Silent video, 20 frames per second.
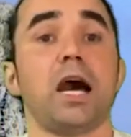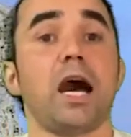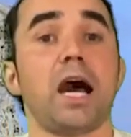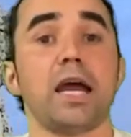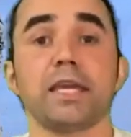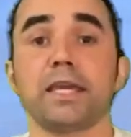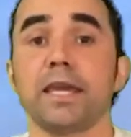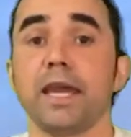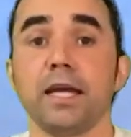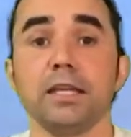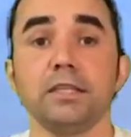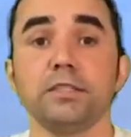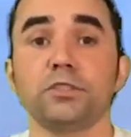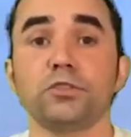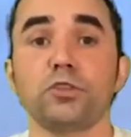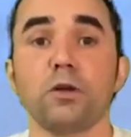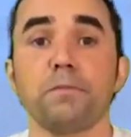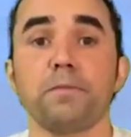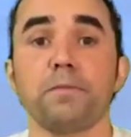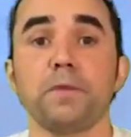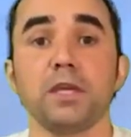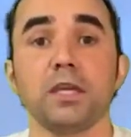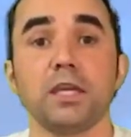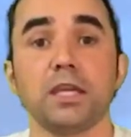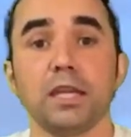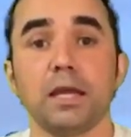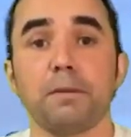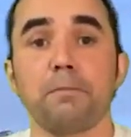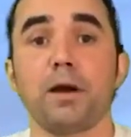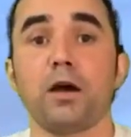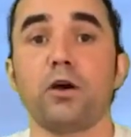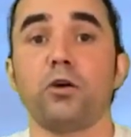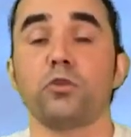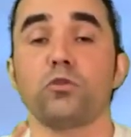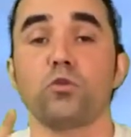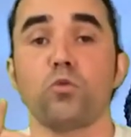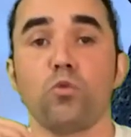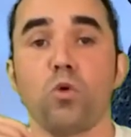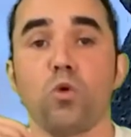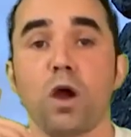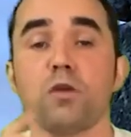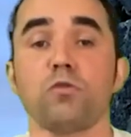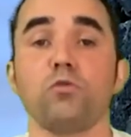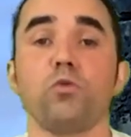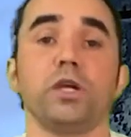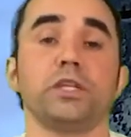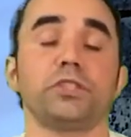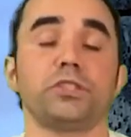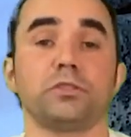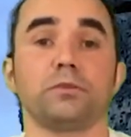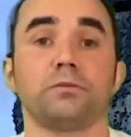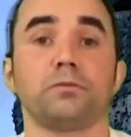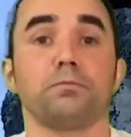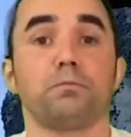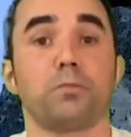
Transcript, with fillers: I can't stop thinking about one question,